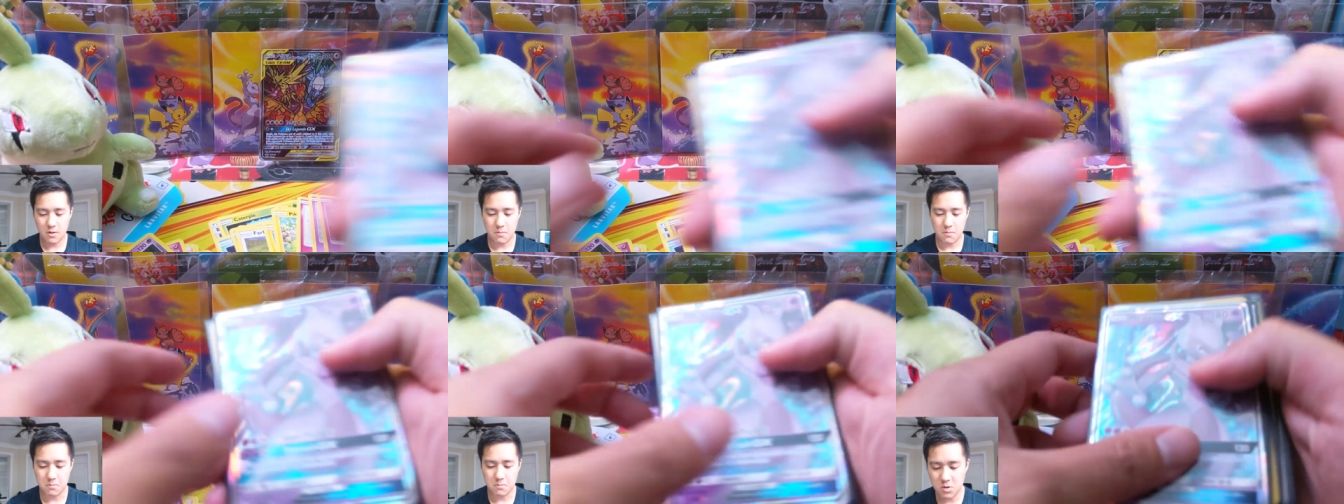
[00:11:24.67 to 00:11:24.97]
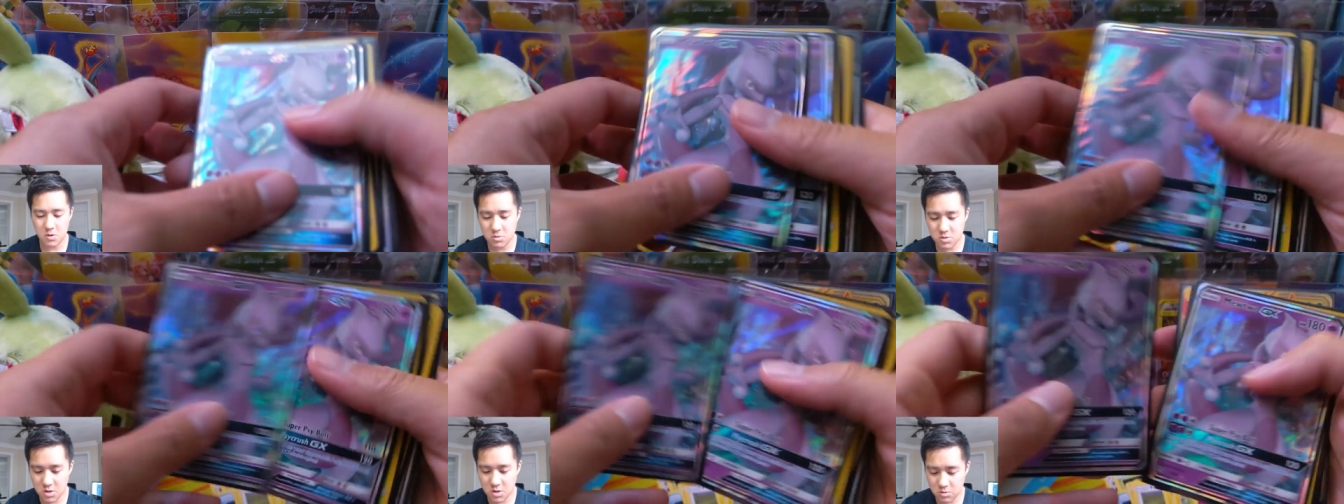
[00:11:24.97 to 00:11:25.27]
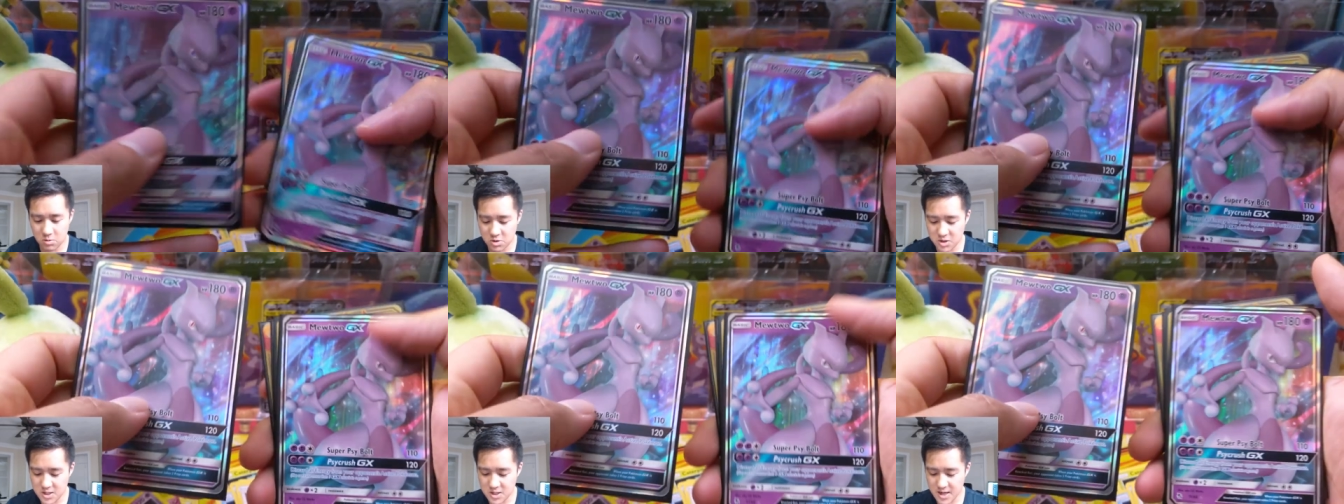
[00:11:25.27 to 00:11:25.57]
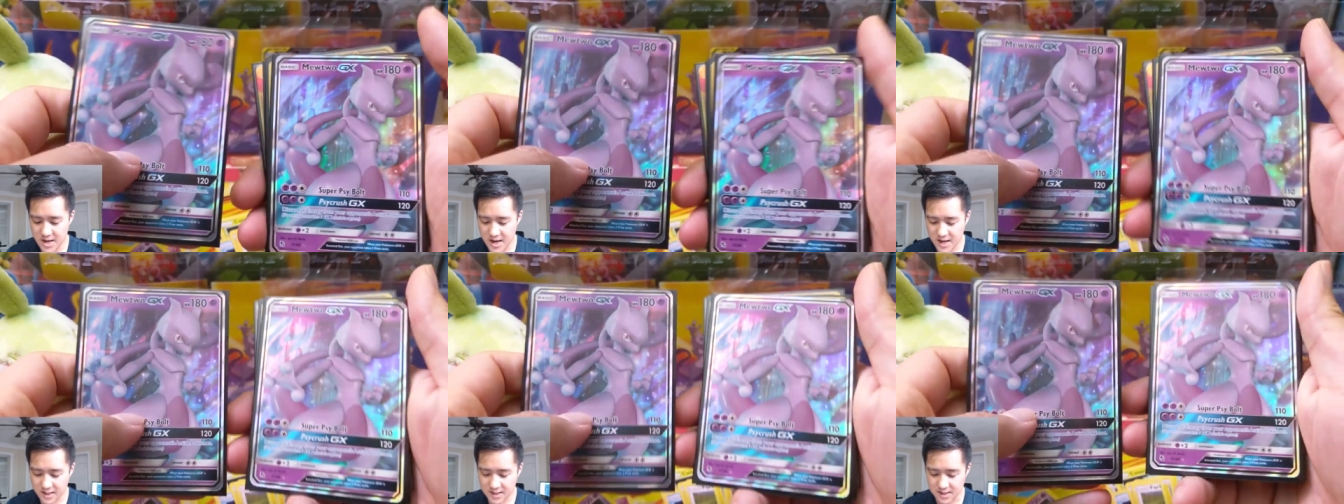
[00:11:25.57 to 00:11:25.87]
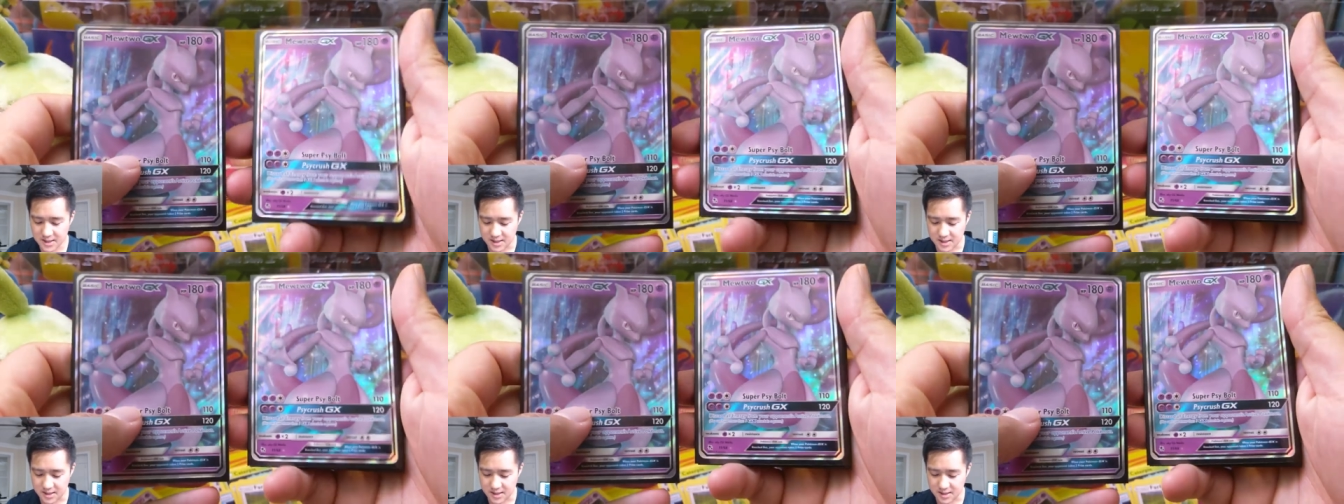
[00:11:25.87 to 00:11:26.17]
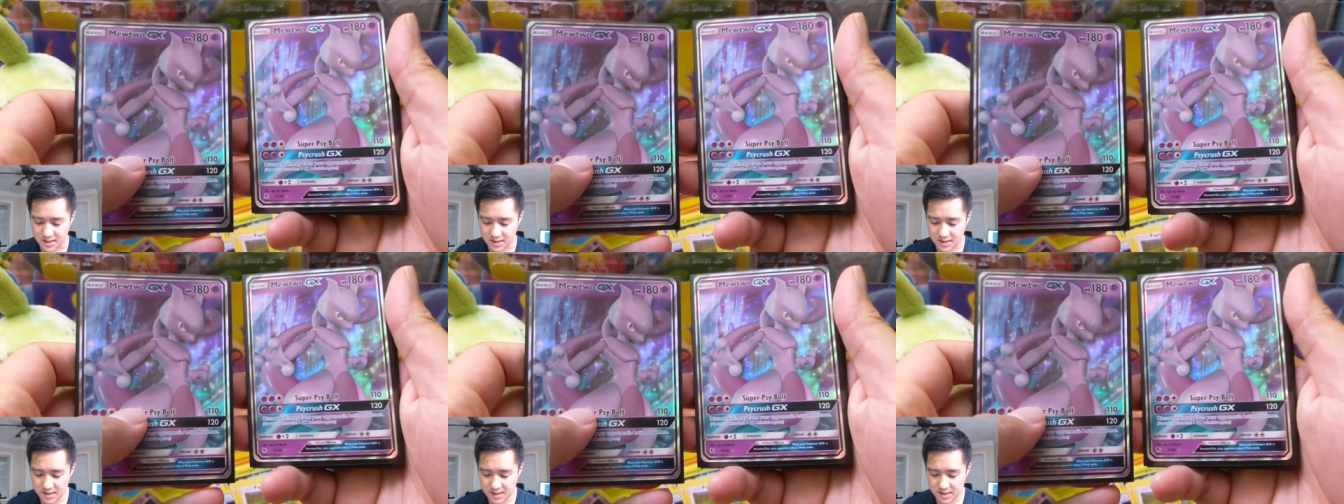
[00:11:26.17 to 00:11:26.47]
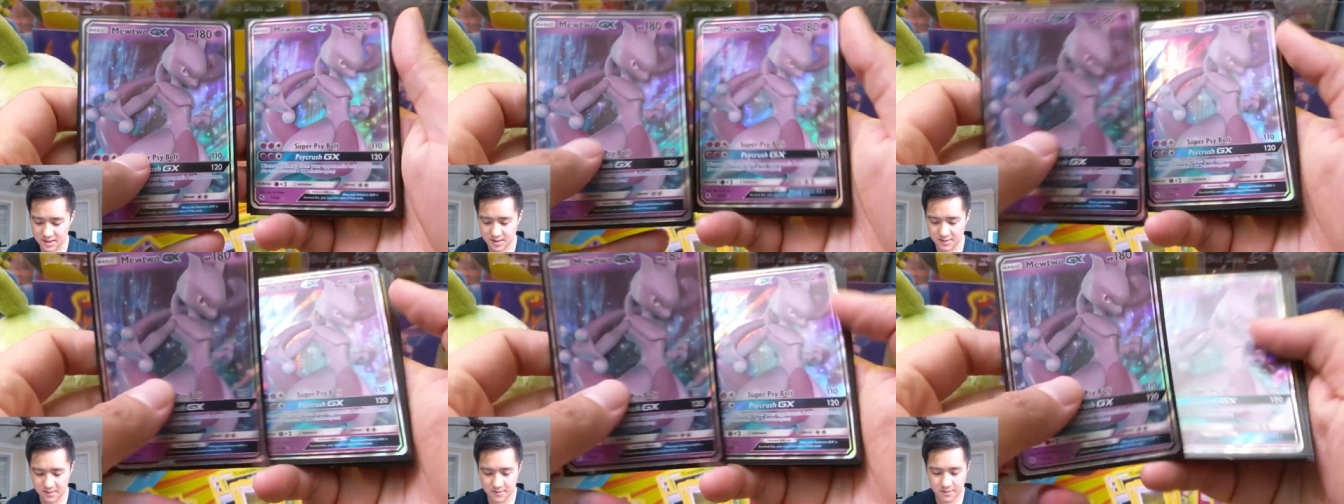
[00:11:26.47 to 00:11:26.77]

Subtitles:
Mewtwo GXs.